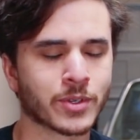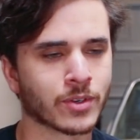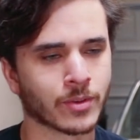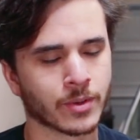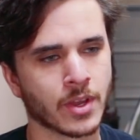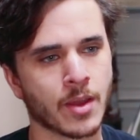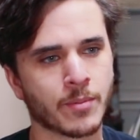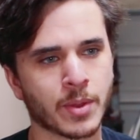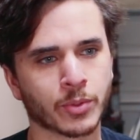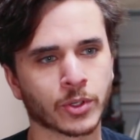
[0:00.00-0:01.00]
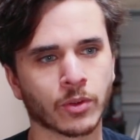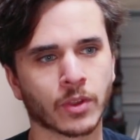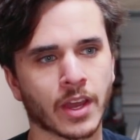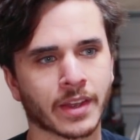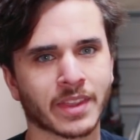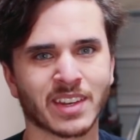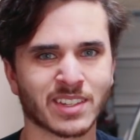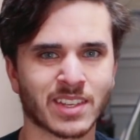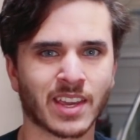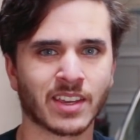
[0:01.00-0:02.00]
So people don't like that he's
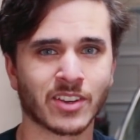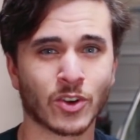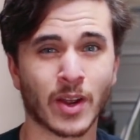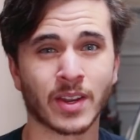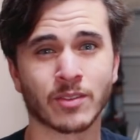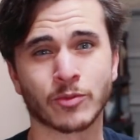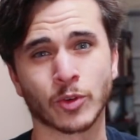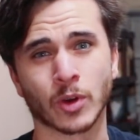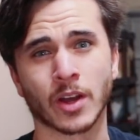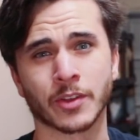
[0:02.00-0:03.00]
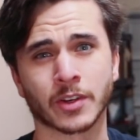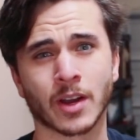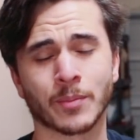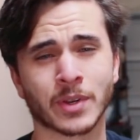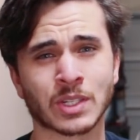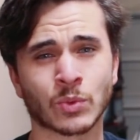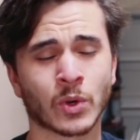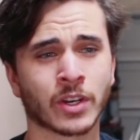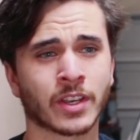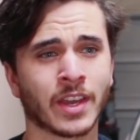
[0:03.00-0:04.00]
taking credit for other companies'
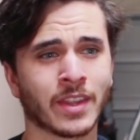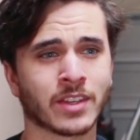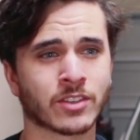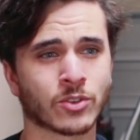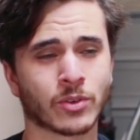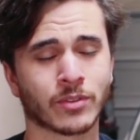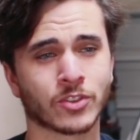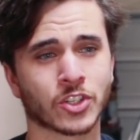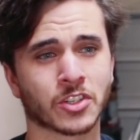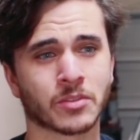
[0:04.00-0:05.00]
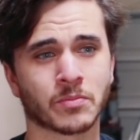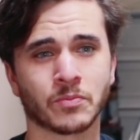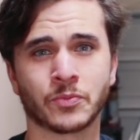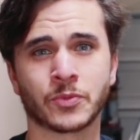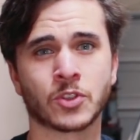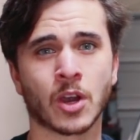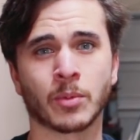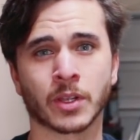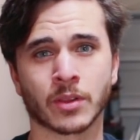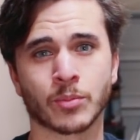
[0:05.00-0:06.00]
work and then sort of just
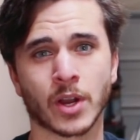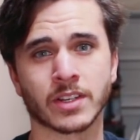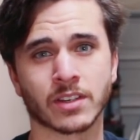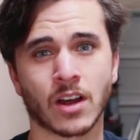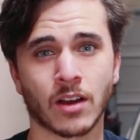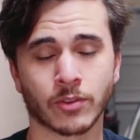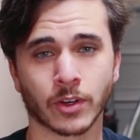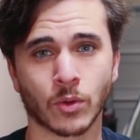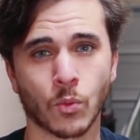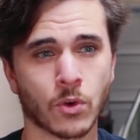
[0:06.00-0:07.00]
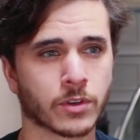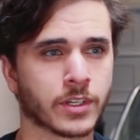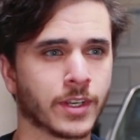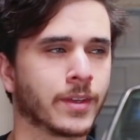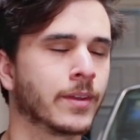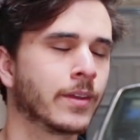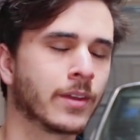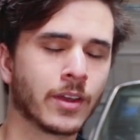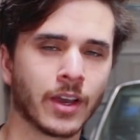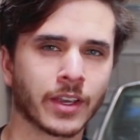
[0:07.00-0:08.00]
doubling the price and offering a warranty.
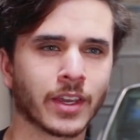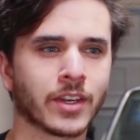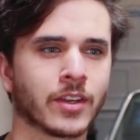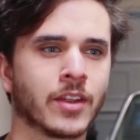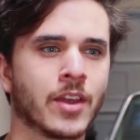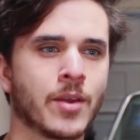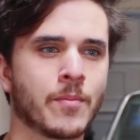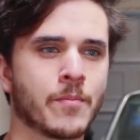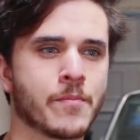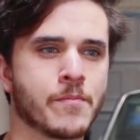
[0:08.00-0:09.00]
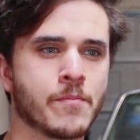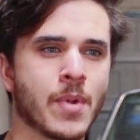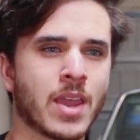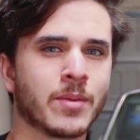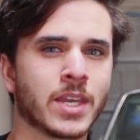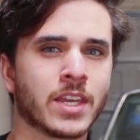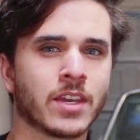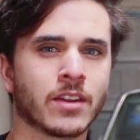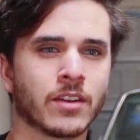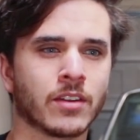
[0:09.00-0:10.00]
Again,
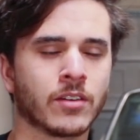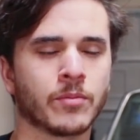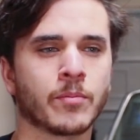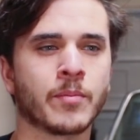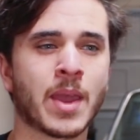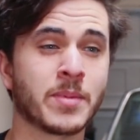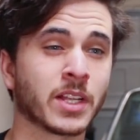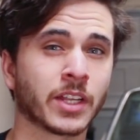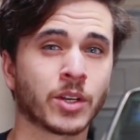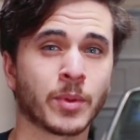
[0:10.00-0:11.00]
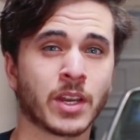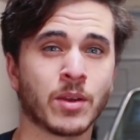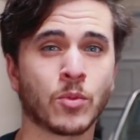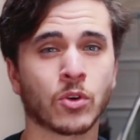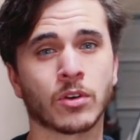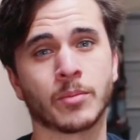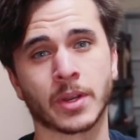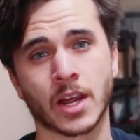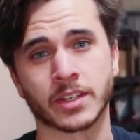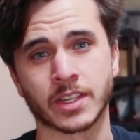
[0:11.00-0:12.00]
maybe a little bit immoral, but
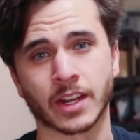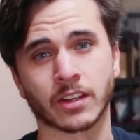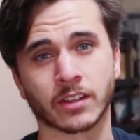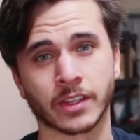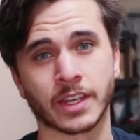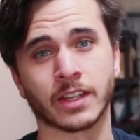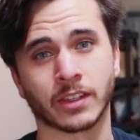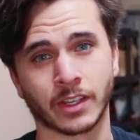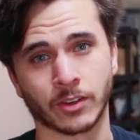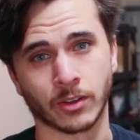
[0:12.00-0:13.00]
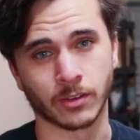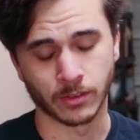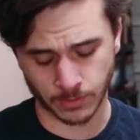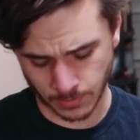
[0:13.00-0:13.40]
not technically illegal.